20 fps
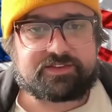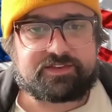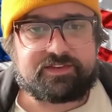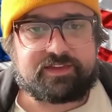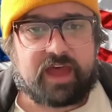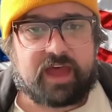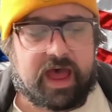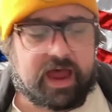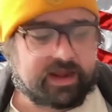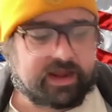is
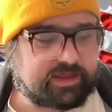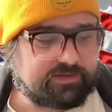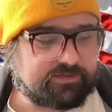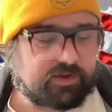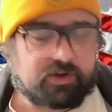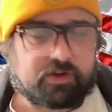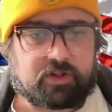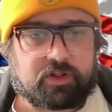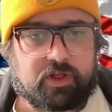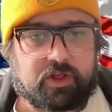not
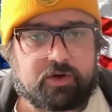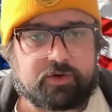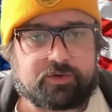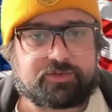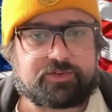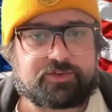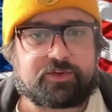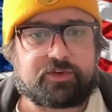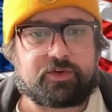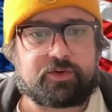even
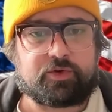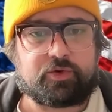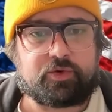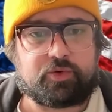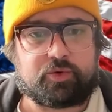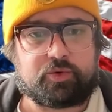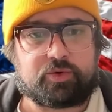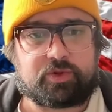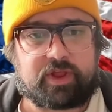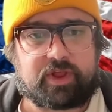close
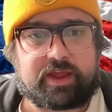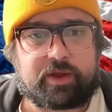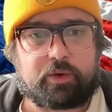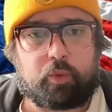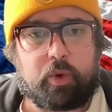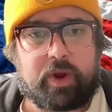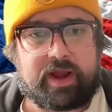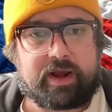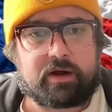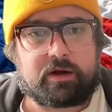to like
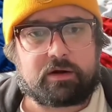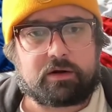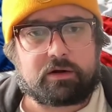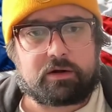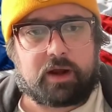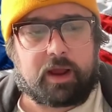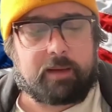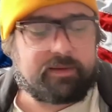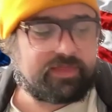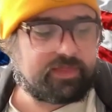
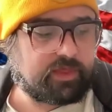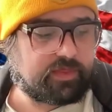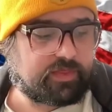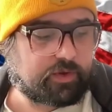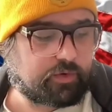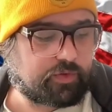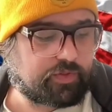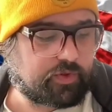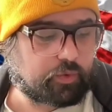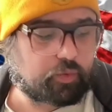where, I mean,
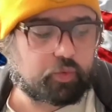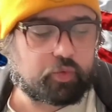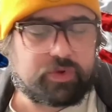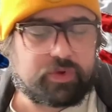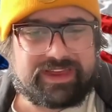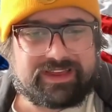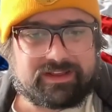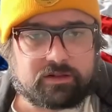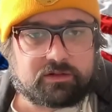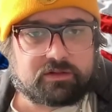the
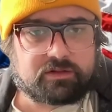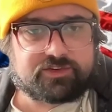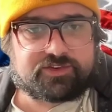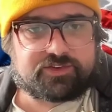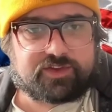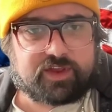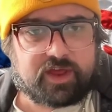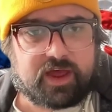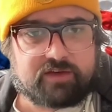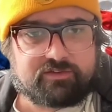real
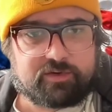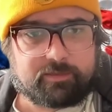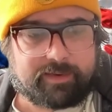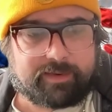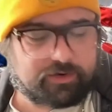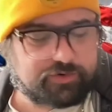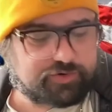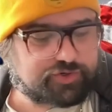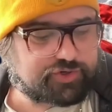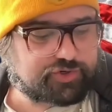stuff
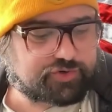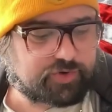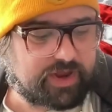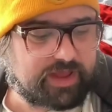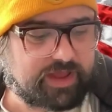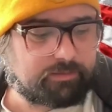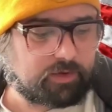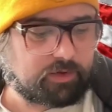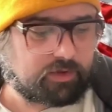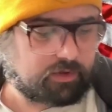about
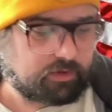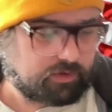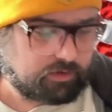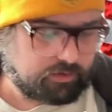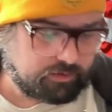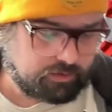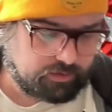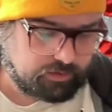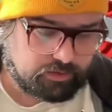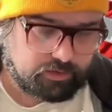
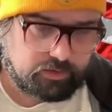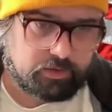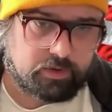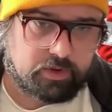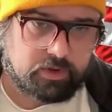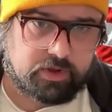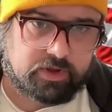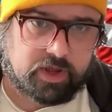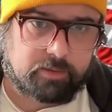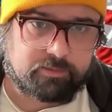Shrable
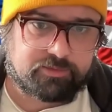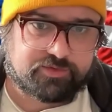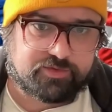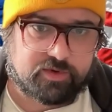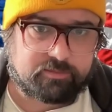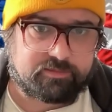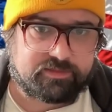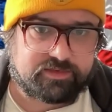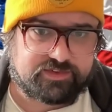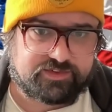comes
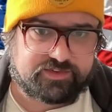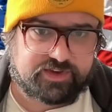from